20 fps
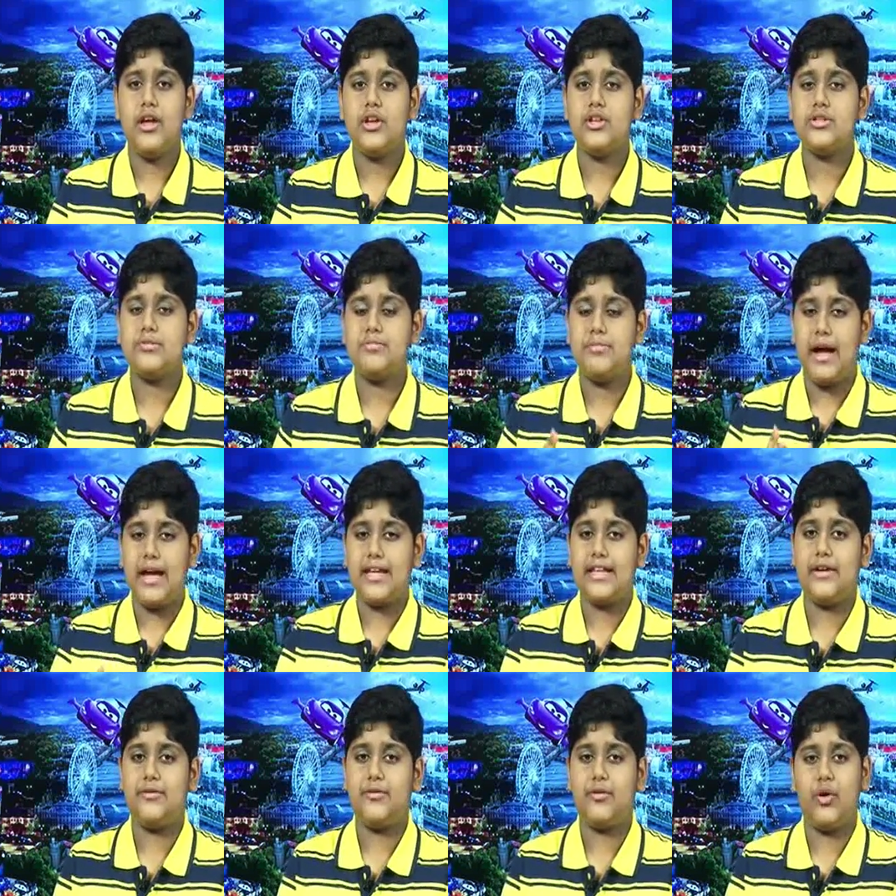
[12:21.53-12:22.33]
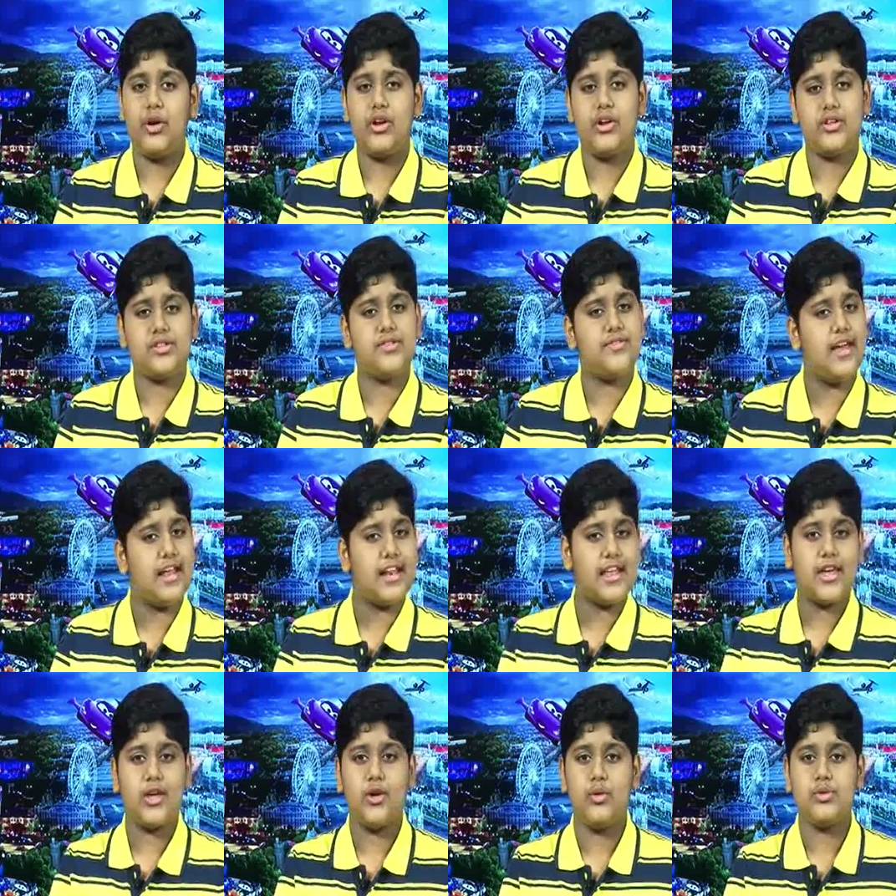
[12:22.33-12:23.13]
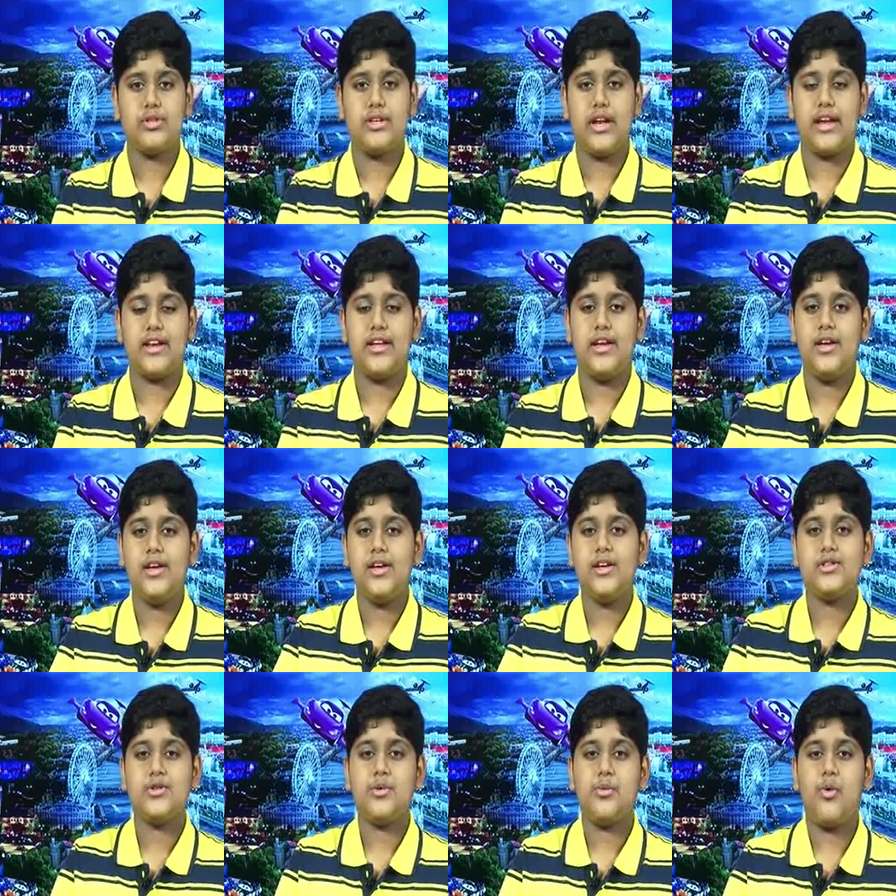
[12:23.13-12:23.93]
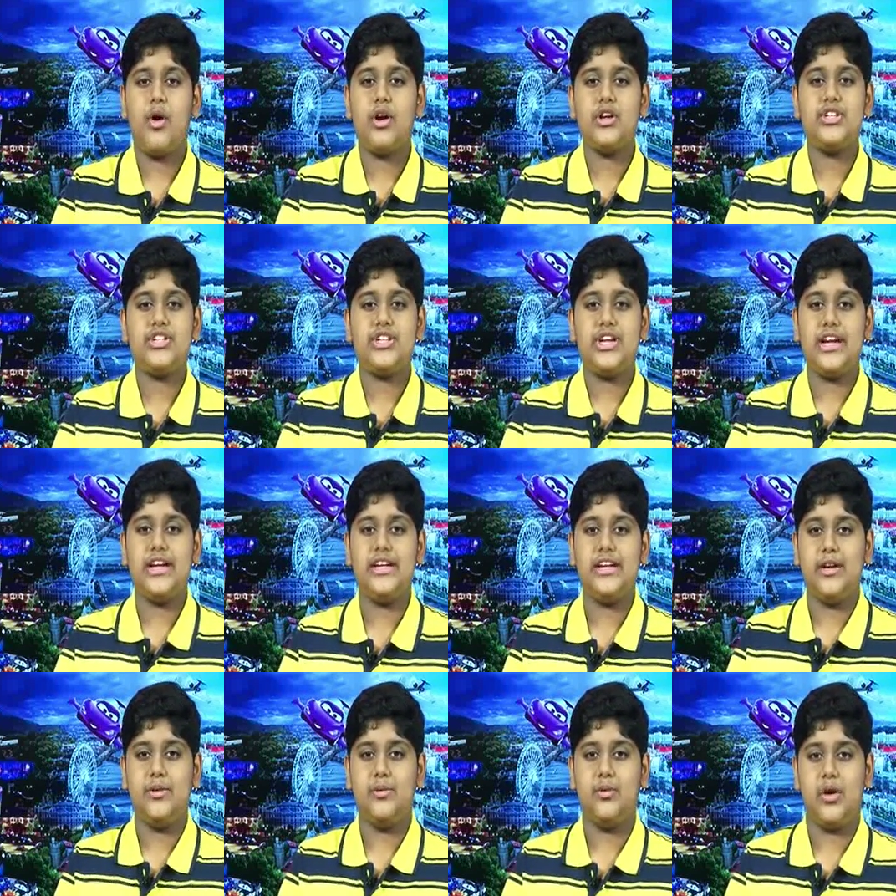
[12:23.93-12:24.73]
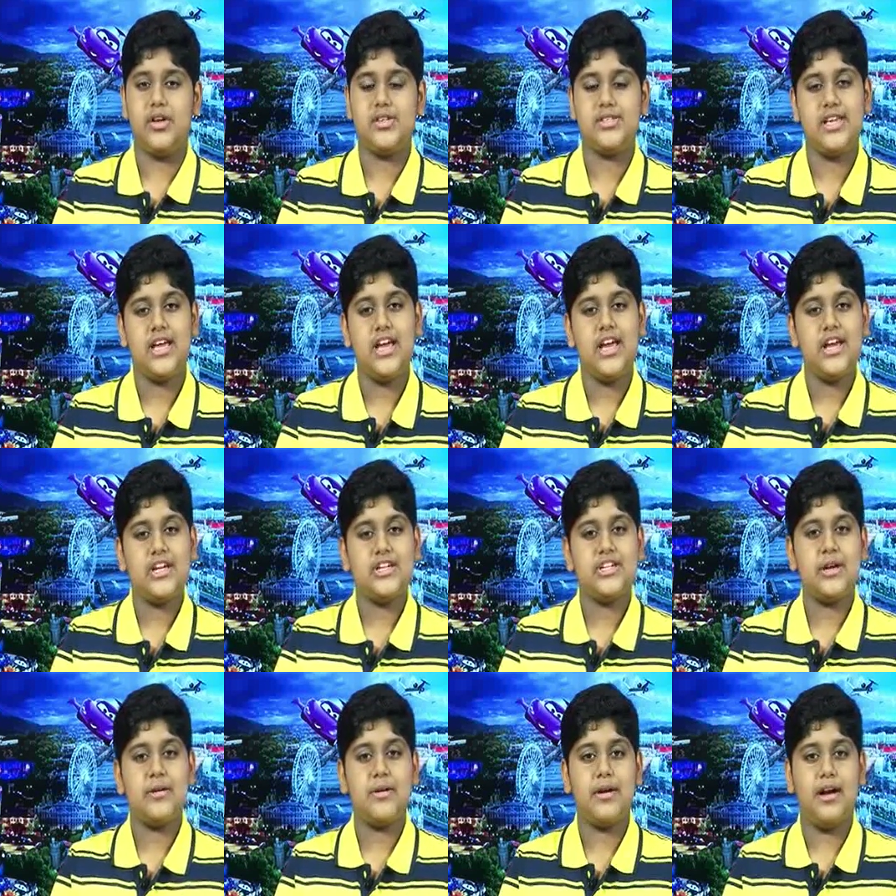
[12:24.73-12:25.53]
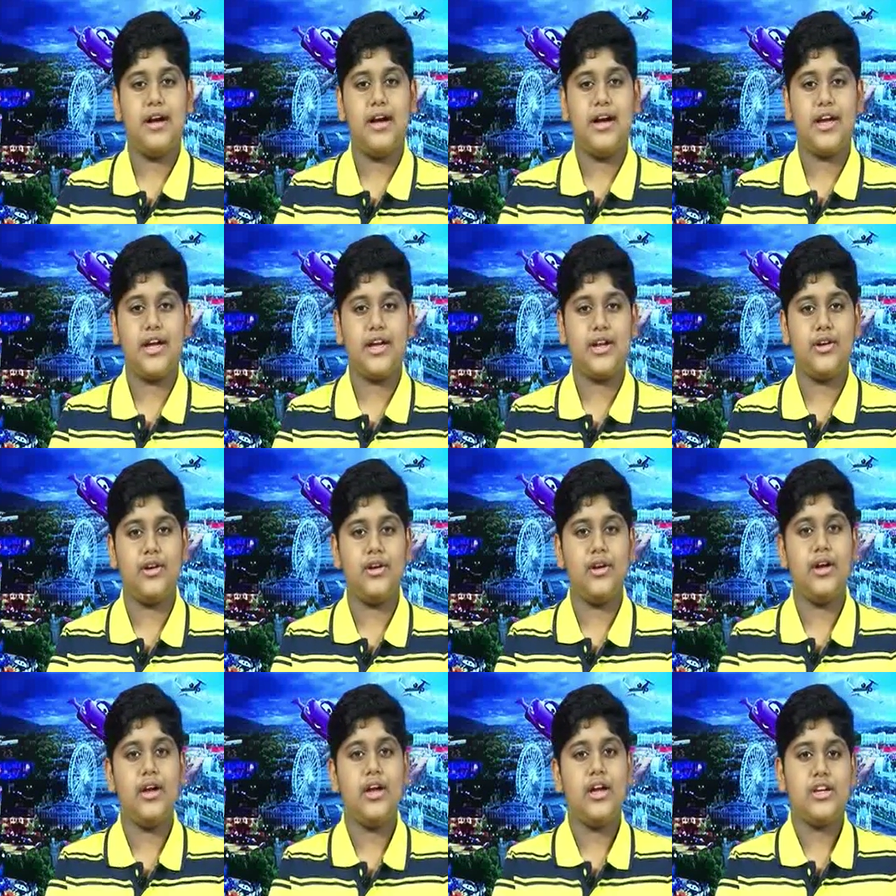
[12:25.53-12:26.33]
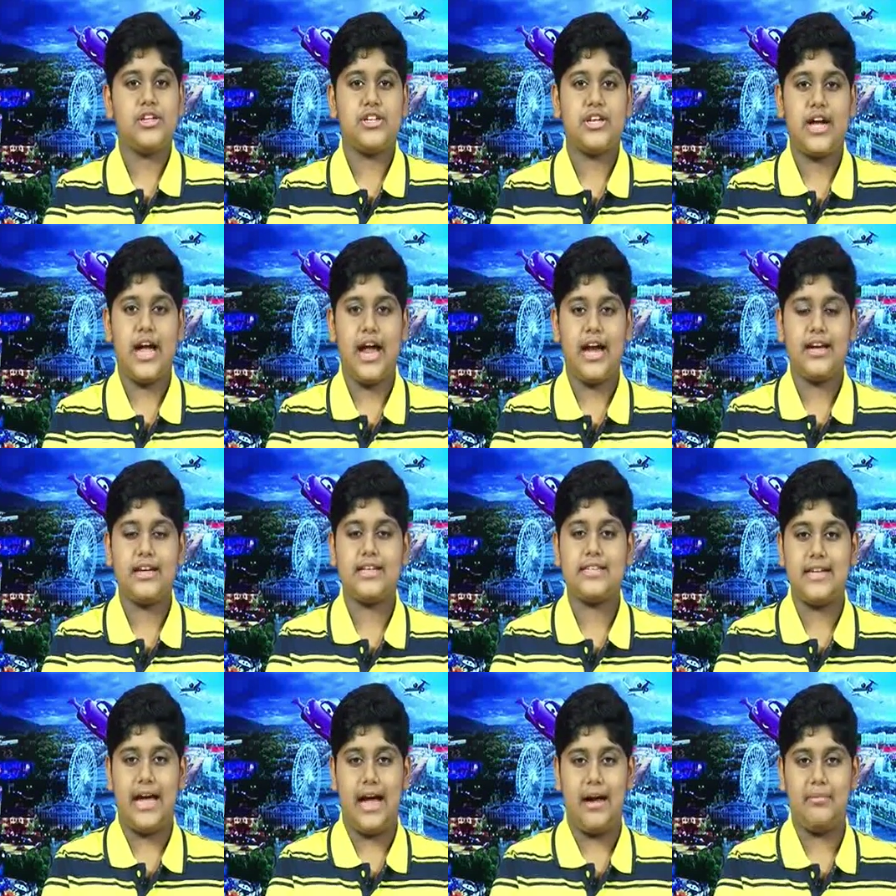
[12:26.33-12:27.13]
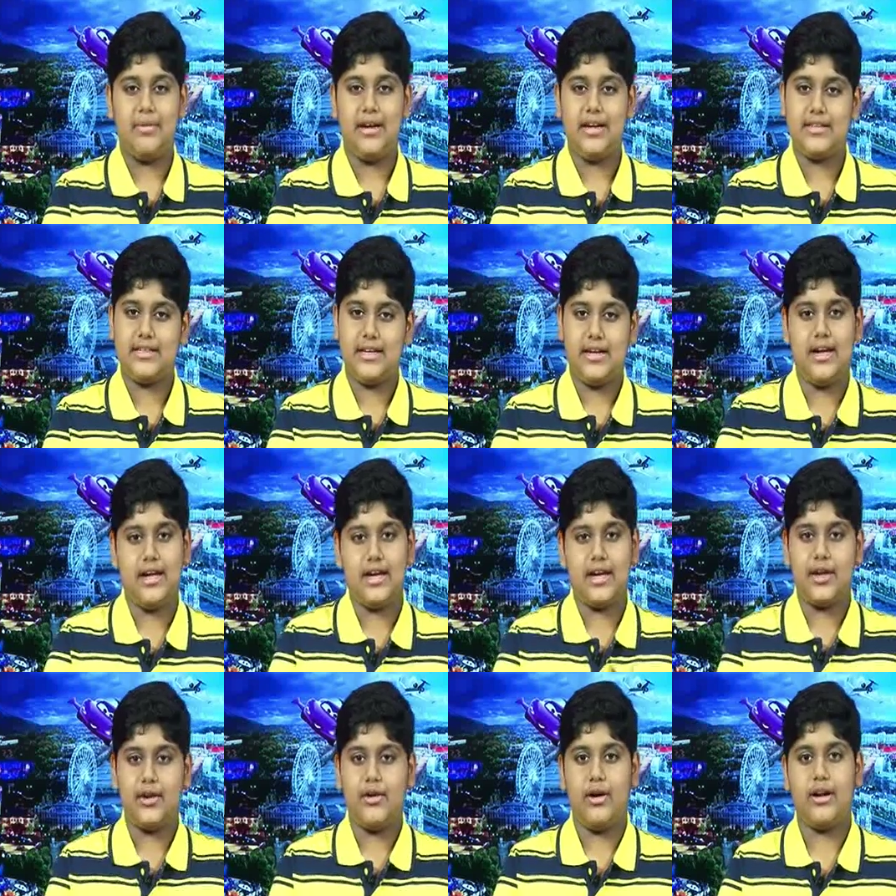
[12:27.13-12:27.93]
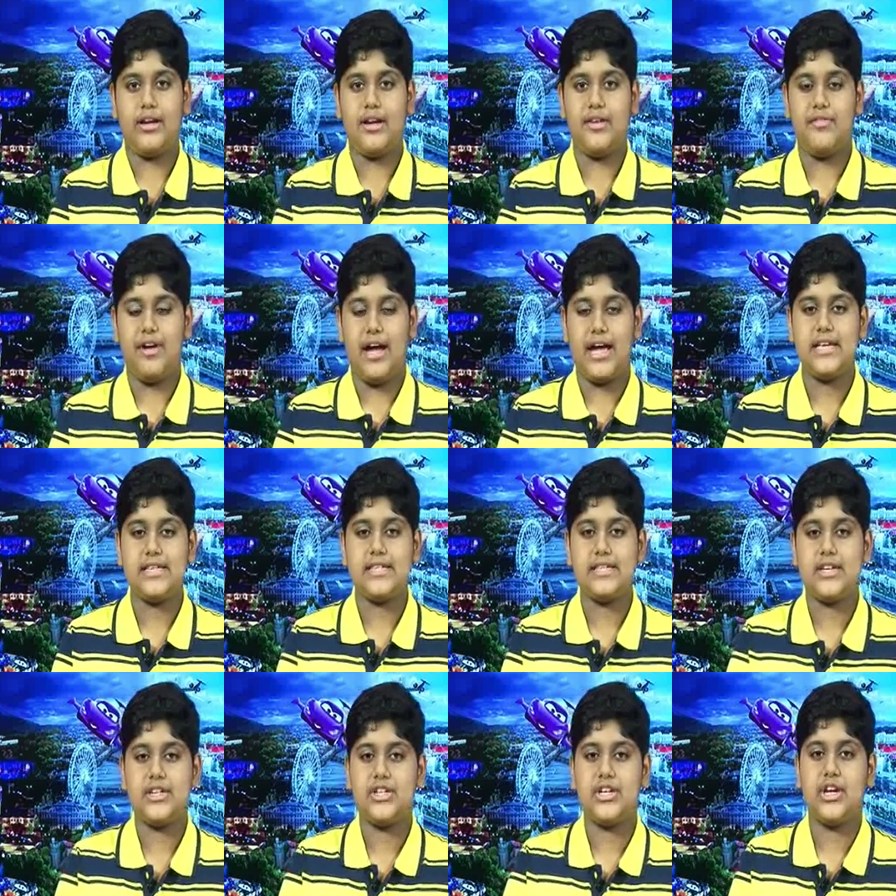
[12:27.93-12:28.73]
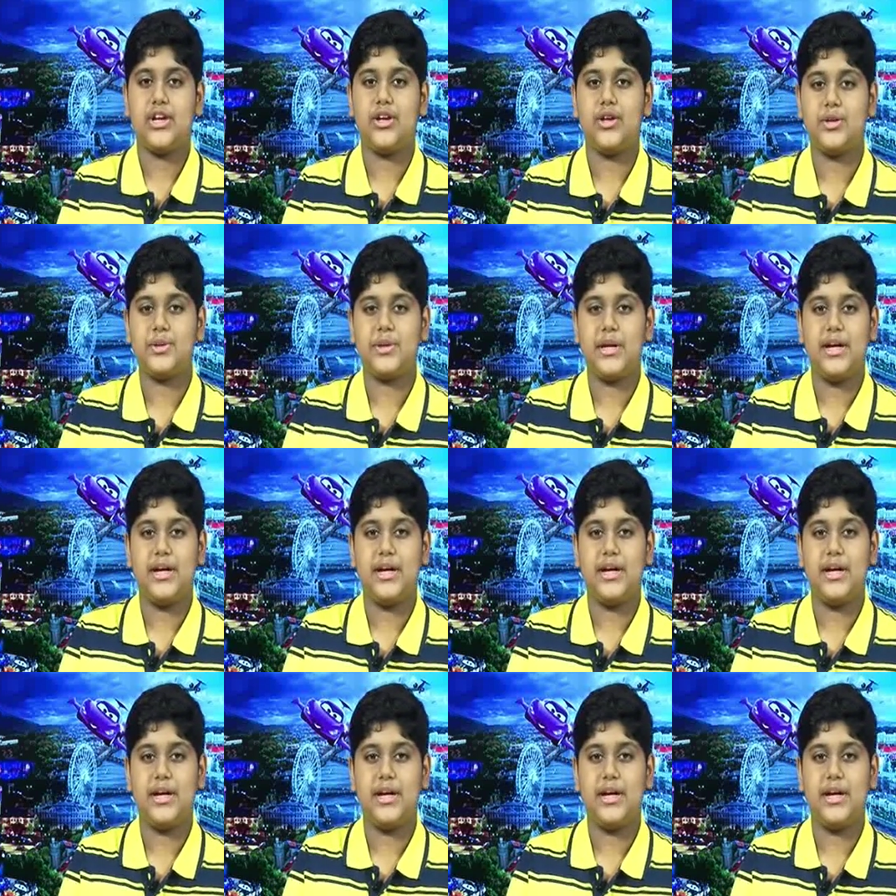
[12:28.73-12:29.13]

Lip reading: To buy that phone, it was a very huge line. So what she did was, she she had a tablet, a device. She